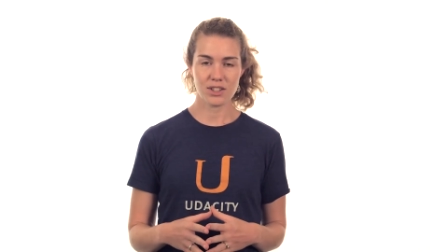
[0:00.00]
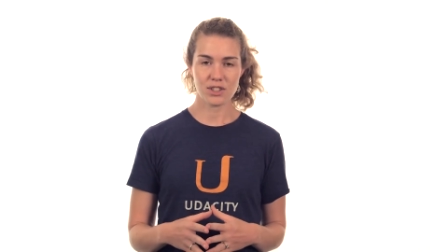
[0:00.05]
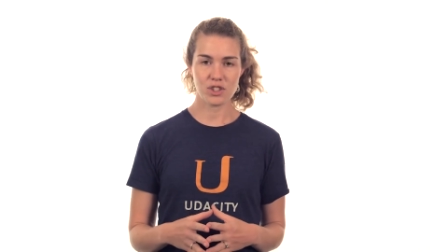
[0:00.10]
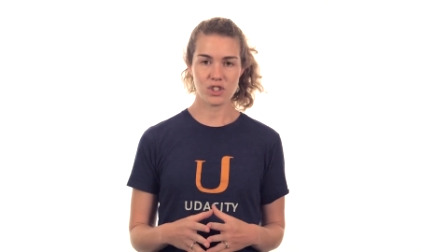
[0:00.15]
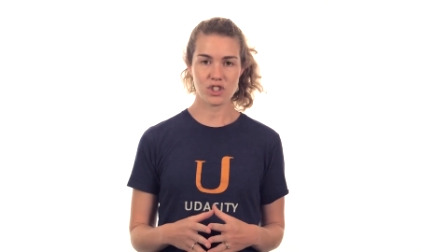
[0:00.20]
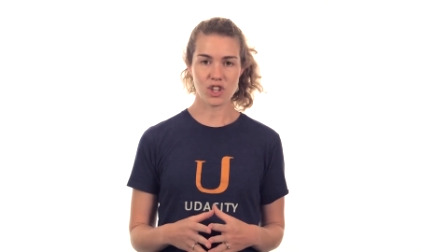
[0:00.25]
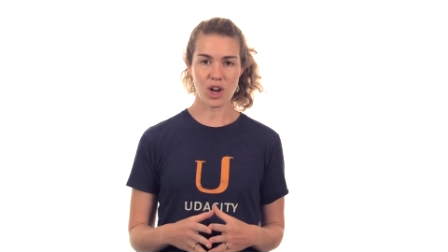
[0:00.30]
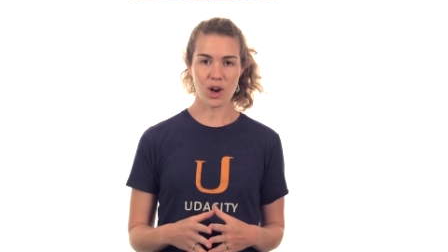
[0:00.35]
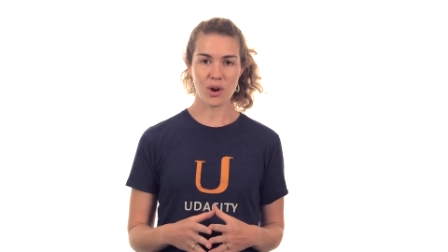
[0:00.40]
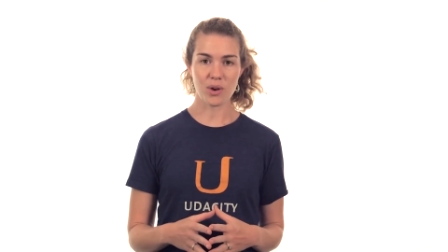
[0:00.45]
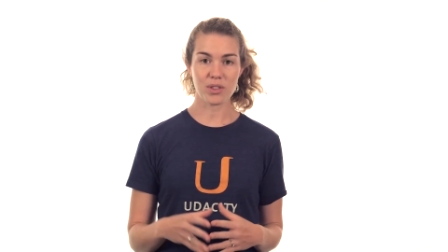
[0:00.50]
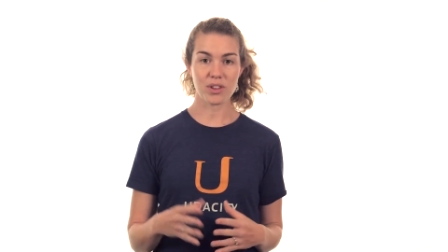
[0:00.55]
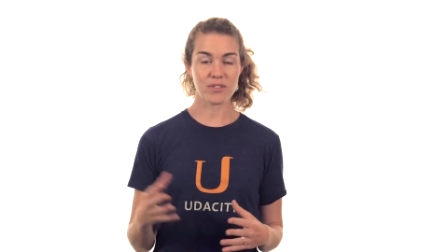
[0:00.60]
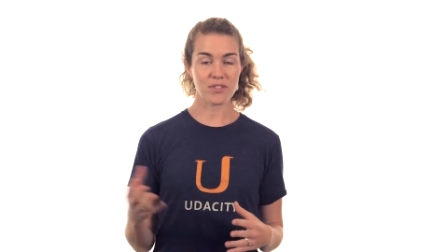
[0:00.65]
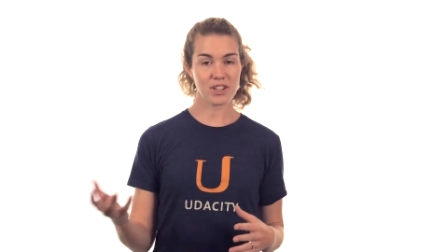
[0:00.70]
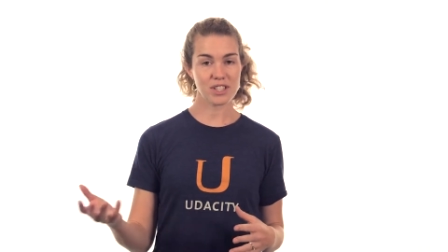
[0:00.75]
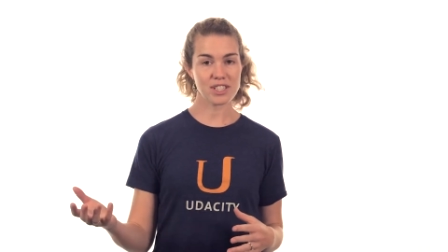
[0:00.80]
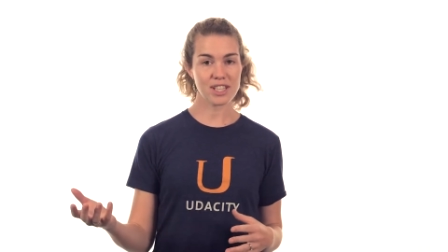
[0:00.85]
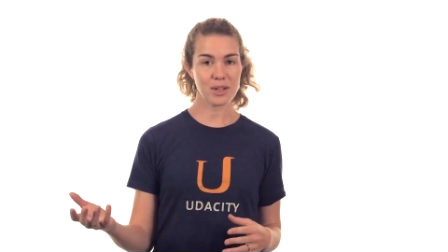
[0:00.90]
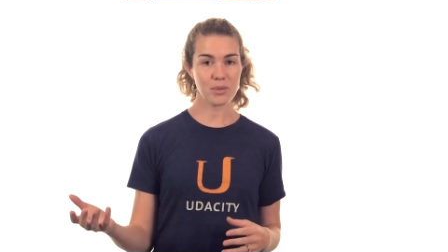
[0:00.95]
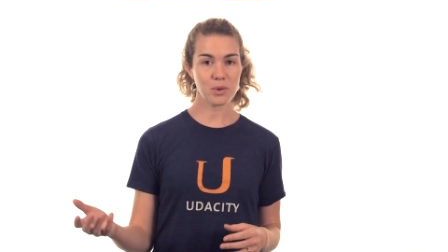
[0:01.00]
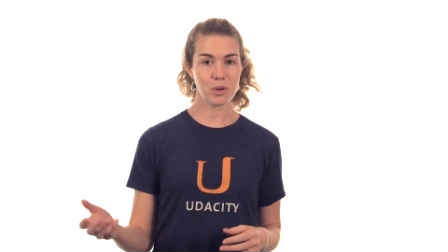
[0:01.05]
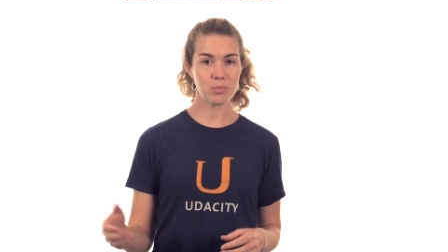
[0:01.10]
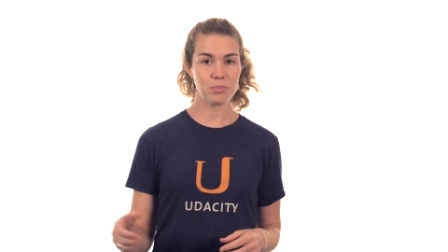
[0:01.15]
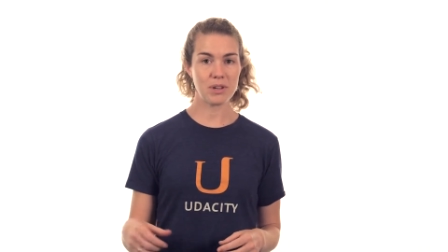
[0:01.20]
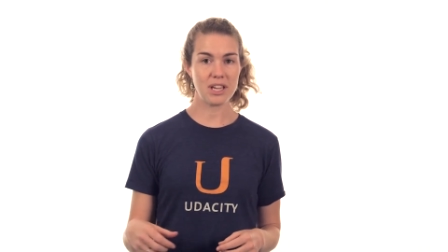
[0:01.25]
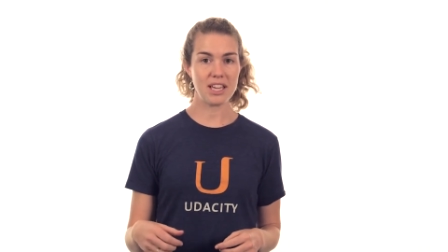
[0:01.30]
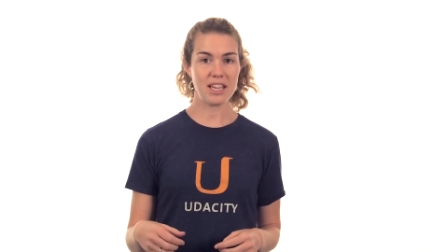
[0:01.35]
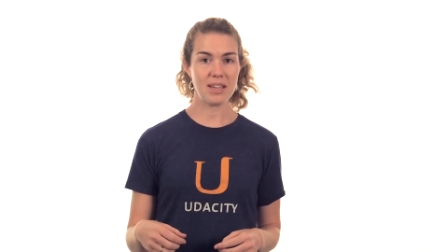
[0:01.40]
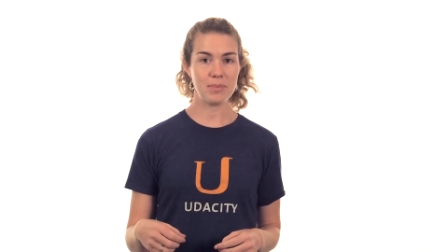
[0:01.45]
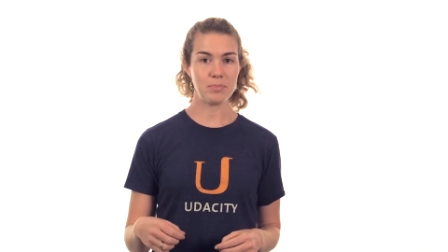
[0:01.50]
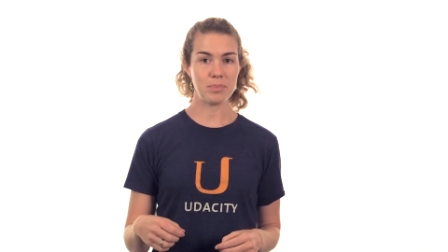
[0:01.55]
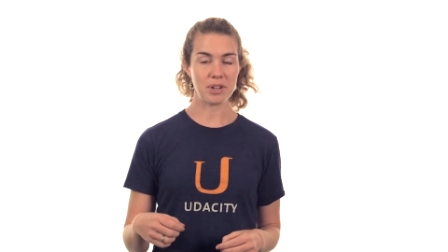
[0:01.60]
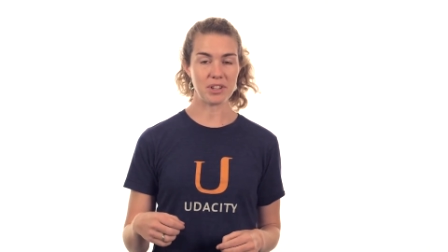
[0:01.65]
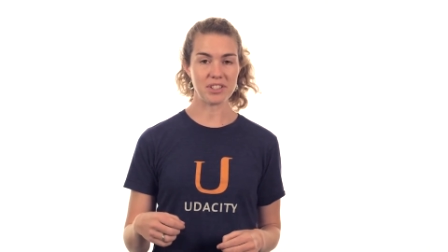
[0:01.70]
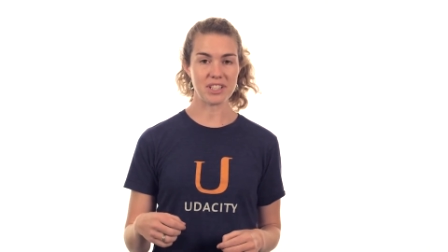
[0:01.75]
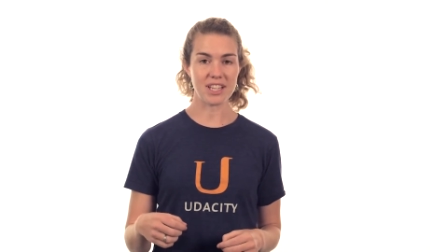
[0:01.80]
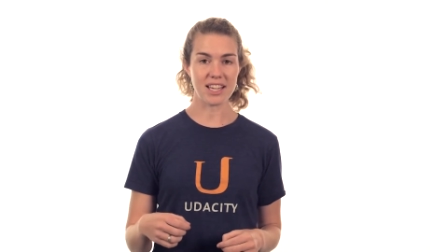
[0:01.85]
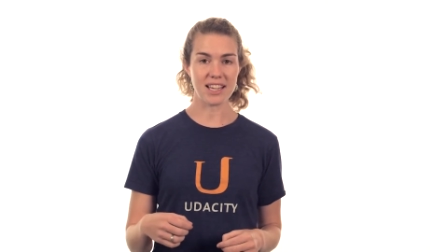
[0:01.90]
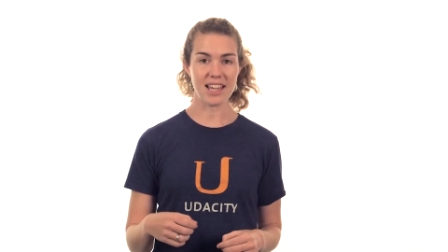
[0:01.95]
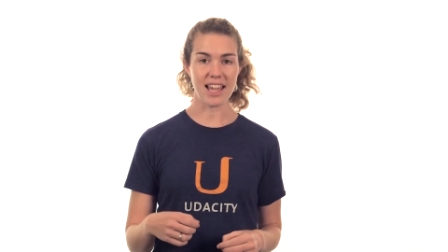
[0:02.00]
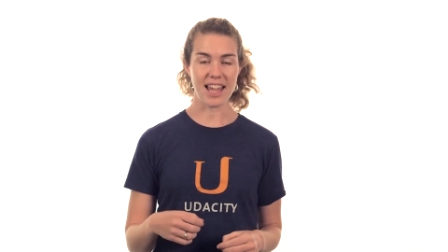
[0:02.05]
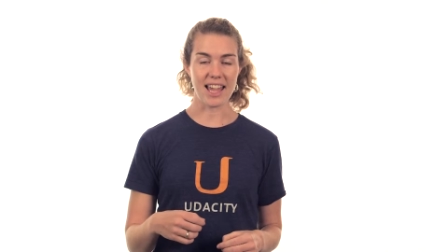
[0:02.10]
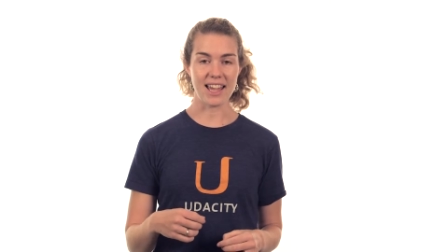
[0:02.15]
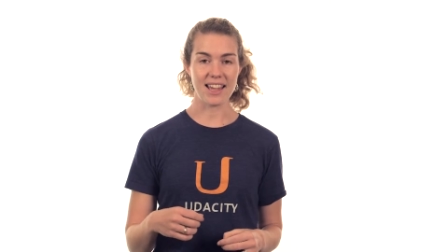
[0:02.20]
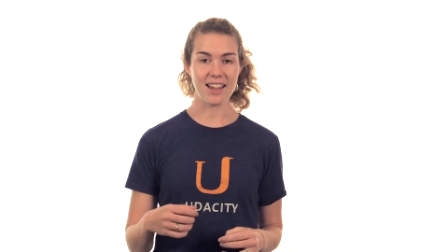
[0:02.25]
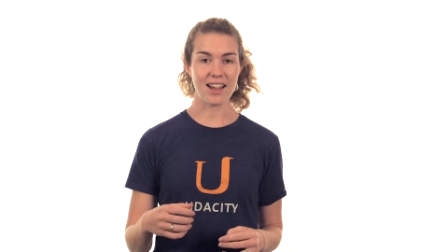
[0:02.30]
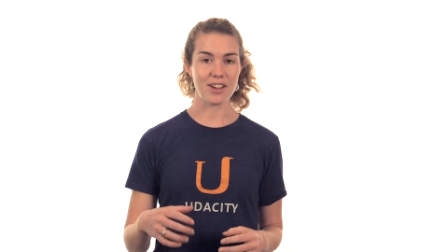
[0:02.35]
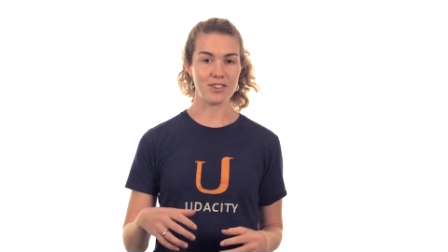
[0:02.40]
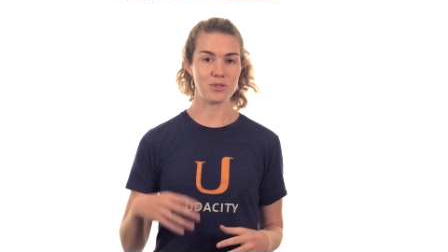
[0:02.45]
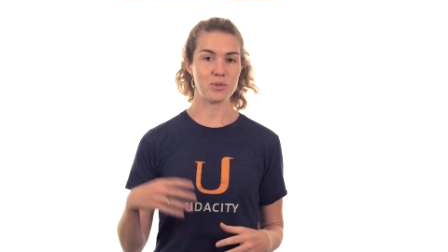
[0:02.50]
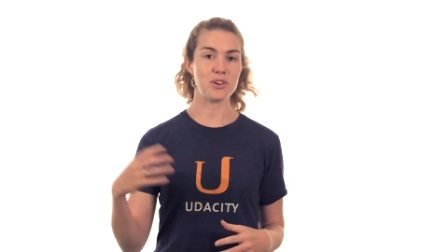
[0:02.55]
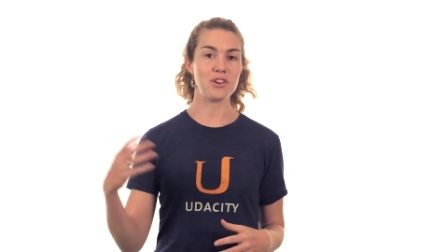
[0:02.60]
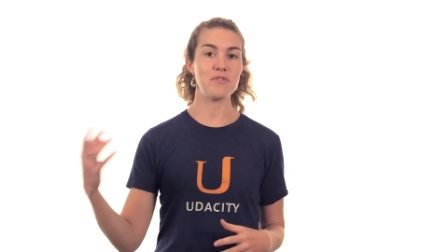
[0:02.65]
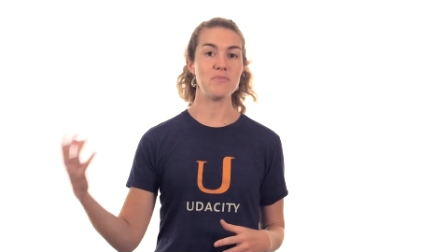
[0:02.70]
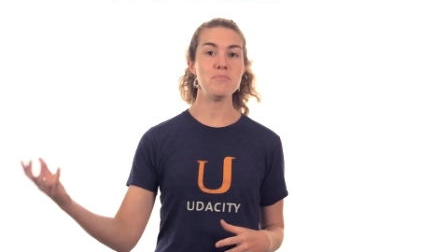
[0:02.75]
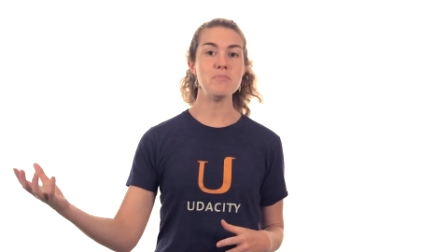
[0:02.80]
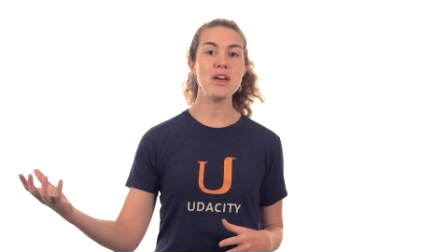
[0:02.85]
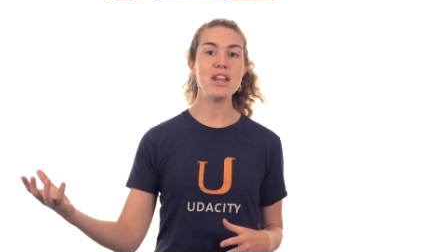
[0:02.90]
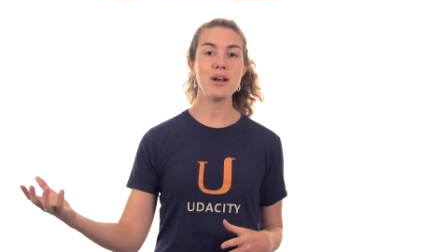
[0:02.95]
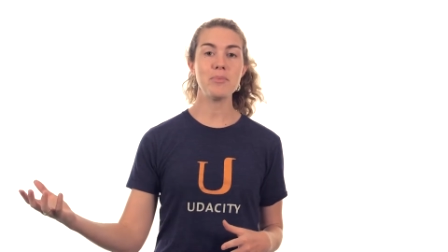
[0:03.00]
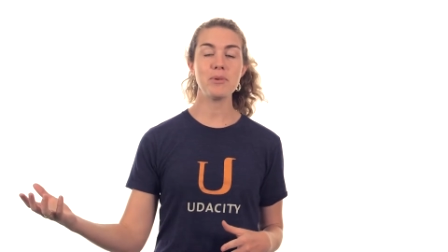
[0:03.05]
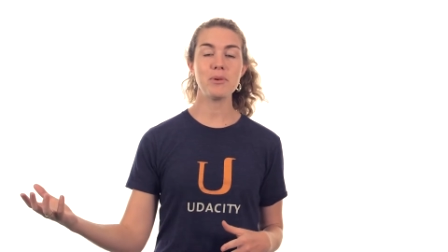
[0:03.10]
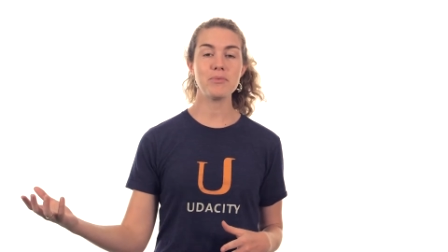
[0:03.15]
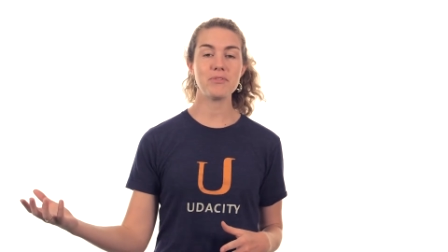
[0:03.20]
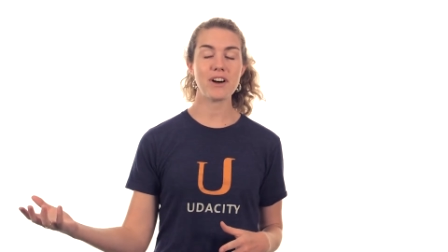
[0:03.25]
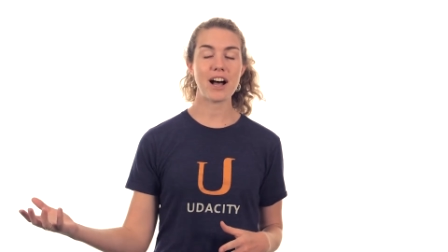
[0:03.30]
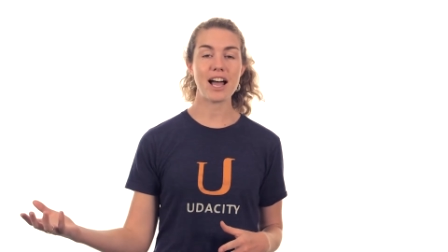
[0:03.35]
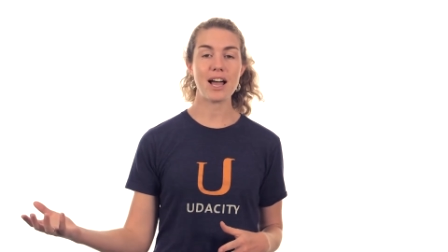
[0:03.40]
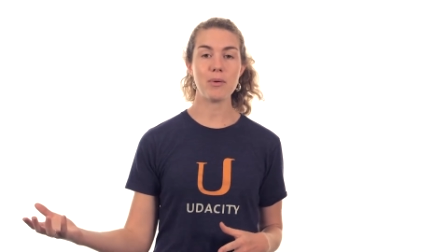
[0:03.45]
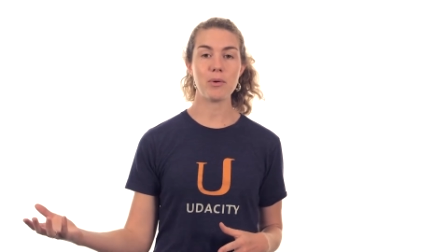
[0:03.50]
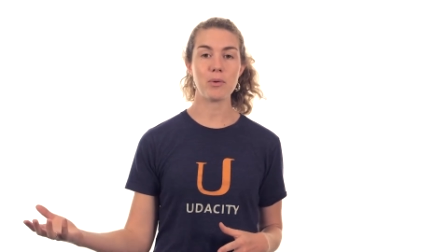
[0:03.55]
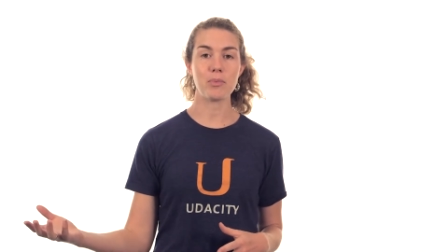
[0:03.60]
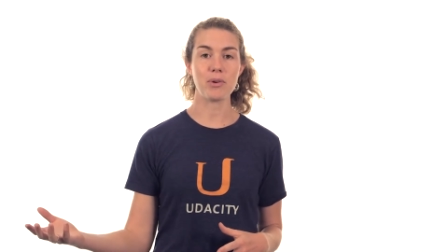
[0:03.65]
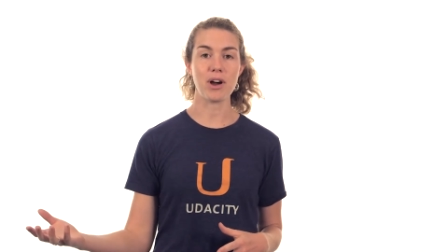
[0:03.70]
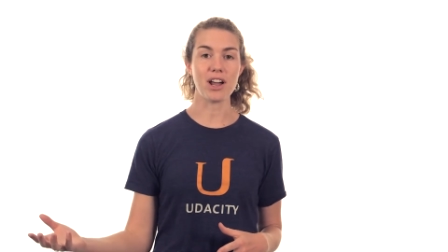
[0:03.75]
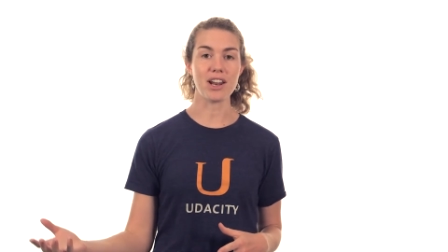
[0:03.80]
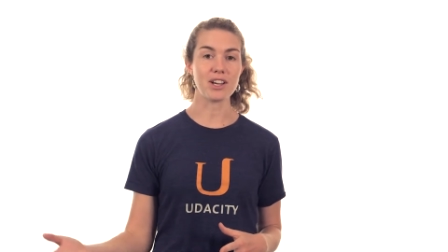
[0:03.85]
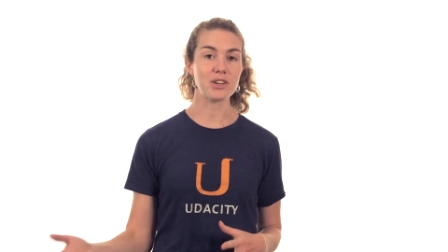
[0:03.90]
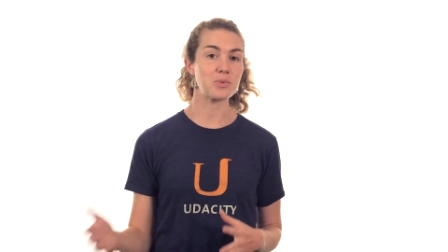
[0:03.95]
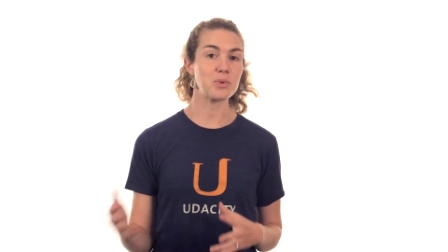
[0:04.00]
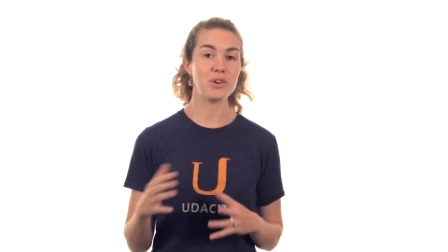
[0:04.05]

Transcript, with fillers: So the first thing will be building a sort of minimum viable product.